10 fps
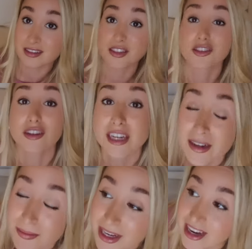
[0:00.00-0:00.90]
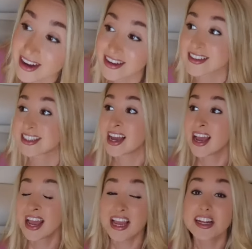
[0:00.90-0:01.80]
screen because
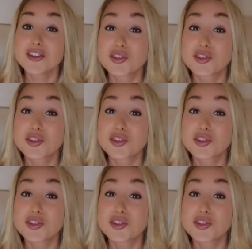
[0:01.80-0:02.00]
it is